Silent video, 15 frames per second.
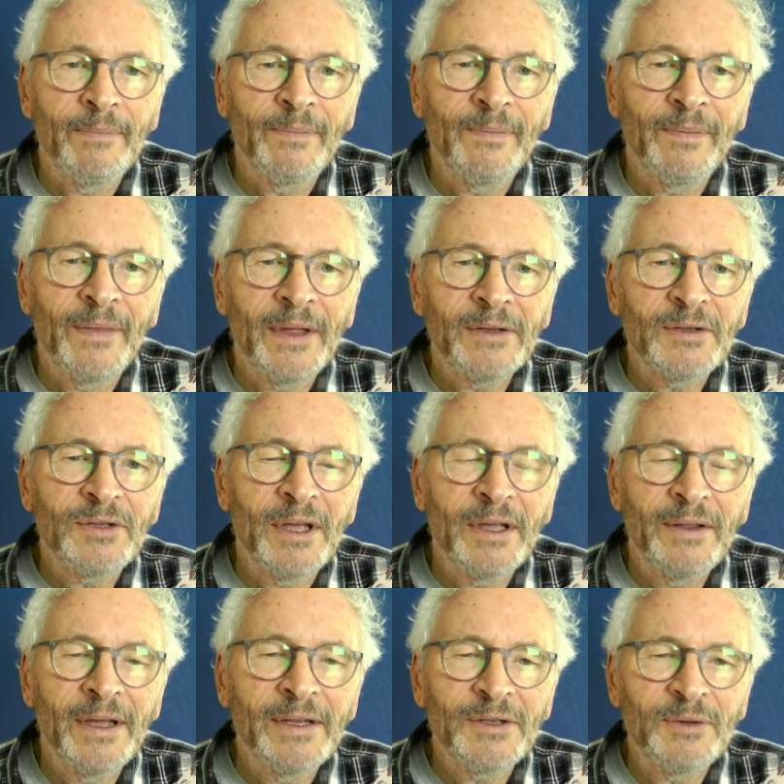That's
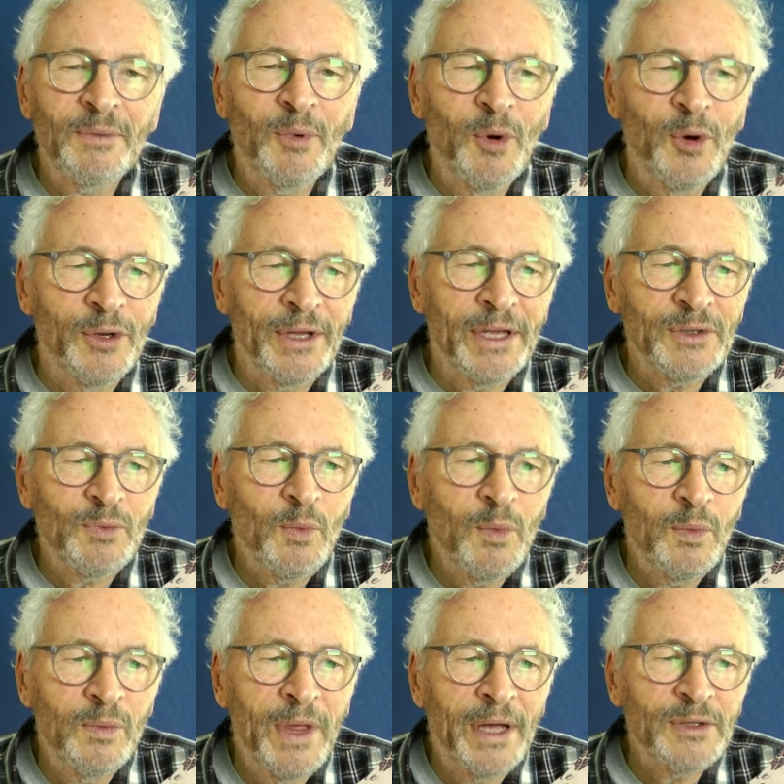the point.
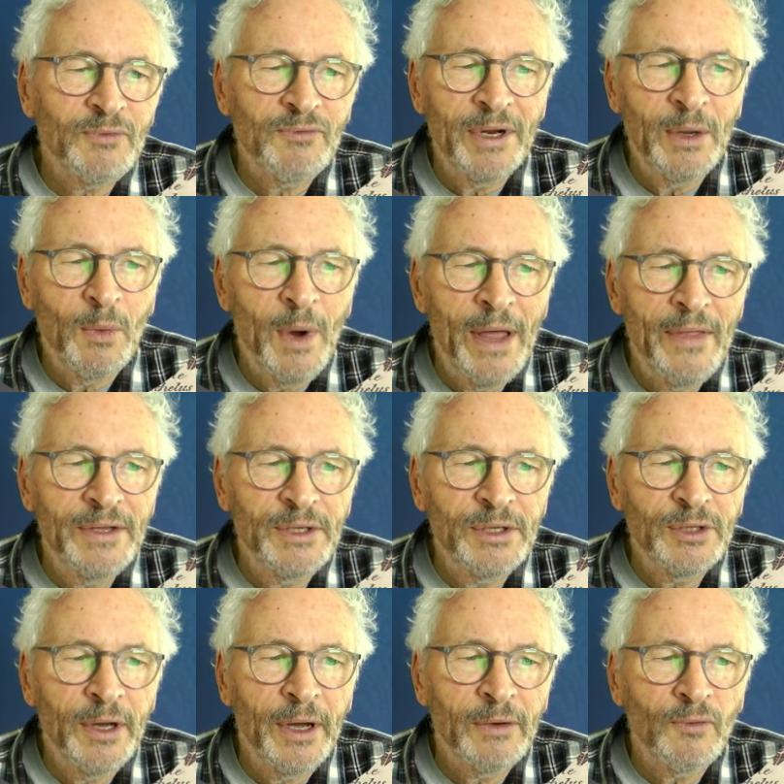That's really where this is
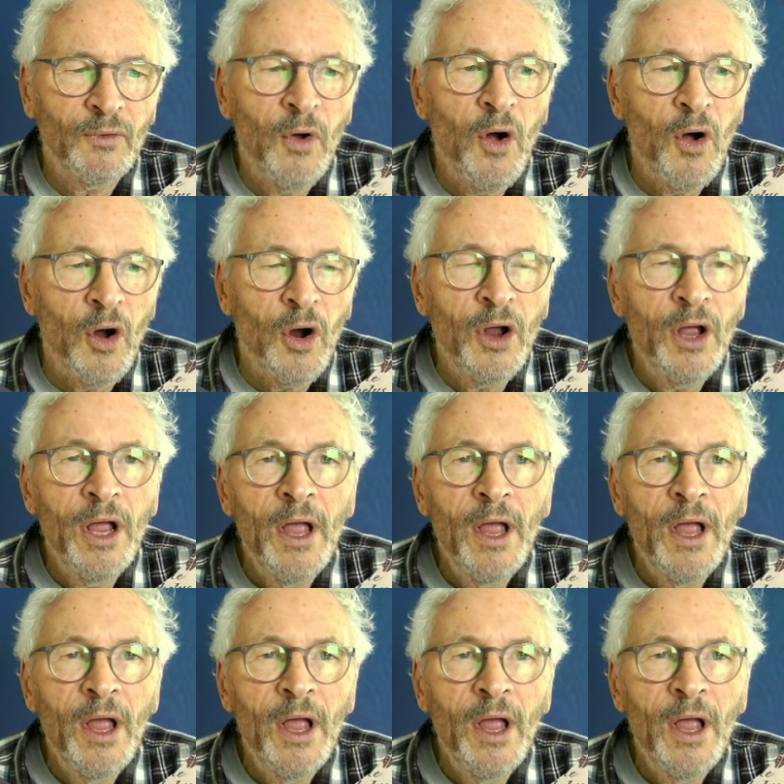going wrong